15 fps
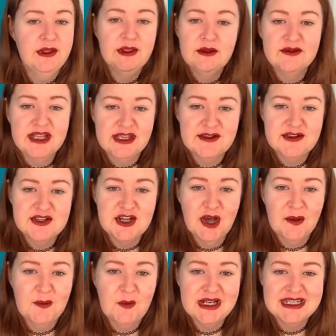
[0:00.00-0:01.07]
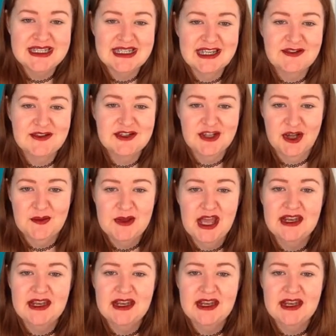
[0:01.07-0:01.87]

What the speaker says: Love a gift shop. Went to the gift shop,